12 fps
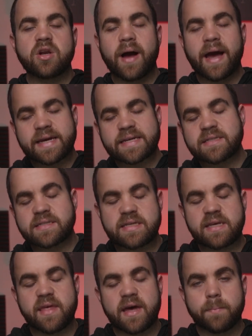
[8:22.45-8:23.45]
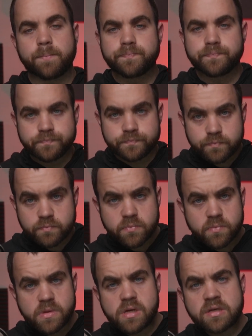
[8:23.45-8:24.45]
I can see them
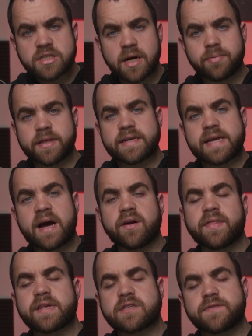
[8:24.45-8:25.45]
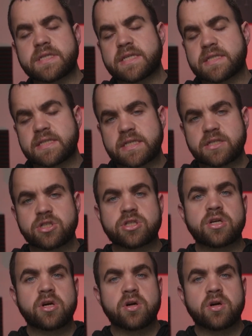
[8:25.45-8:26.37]
doubling down on this fitness niche